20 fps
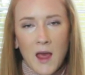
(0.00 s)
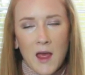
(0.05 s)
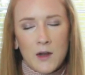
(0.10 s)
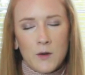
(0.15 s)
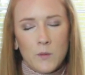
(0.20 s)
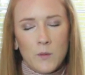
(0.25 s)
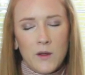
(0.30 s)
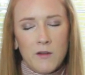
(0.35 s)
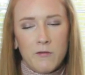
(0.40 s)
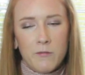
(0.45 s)

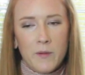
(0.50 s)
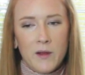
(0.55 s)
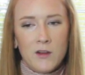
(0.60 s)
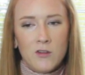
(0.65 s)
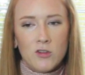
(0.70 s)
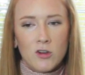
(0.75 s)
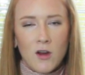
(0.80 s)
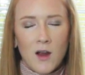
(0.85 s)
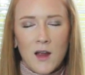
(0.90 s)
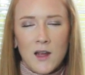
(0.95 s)
And we've been
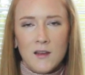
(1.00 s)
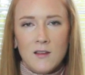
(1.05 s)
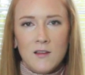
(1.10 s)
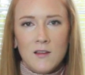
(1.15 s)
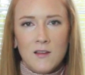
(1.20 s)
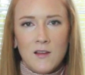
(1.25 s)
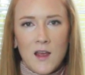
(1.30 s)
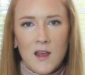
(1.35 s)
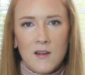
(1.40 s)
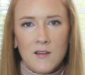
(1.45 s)
trying
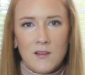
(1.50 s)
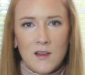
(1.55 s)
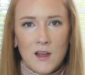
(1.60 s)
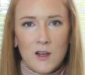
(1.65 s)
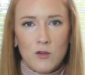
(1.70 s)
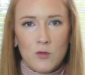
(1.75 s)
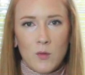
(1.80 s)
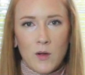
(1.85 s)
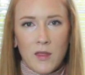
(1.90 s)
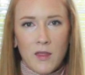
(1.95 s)
to take
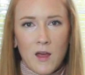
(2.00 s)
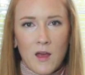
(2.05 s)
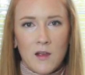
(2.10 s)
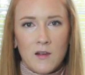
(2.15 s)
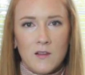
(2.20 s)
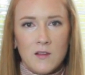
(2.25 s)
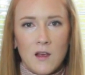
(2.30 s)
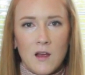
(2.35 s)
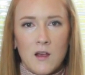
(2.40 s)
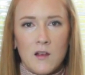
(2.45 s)
Sage with
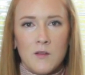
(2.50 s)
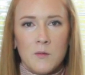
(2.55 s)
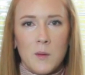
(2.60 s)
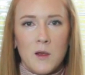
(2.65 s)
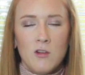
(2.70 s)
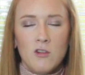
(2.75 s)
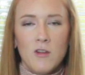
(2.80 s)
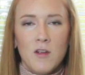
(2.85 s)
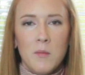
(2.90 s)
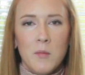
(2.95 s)
us,
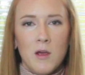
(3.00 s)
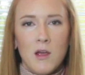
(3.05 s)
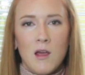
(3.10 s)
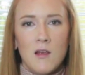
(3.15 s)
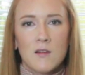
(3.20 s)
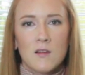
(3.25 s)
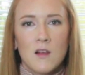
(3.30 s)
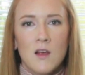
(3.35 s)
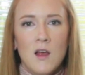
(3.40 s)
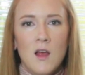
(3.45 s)
especially
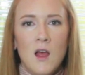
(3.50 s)
because